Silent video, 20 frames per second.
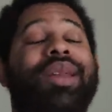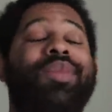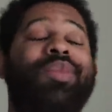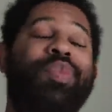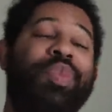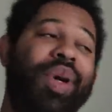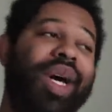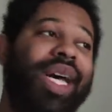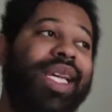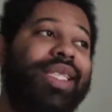
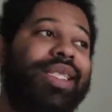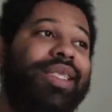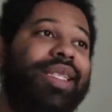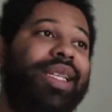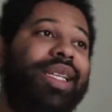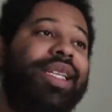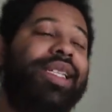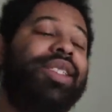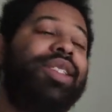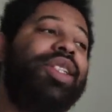But
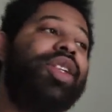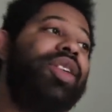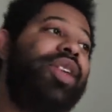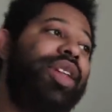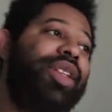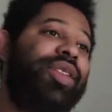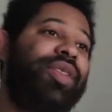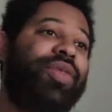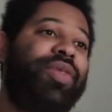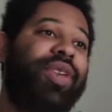
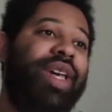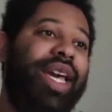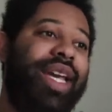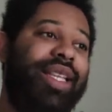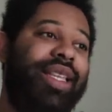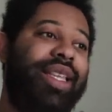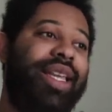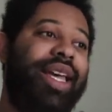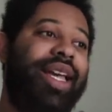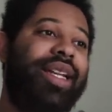considering the
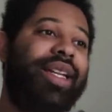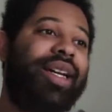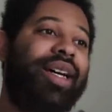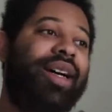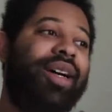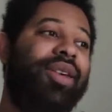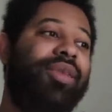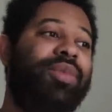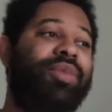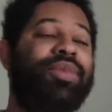fact
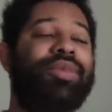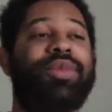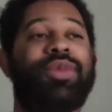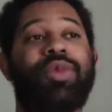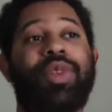that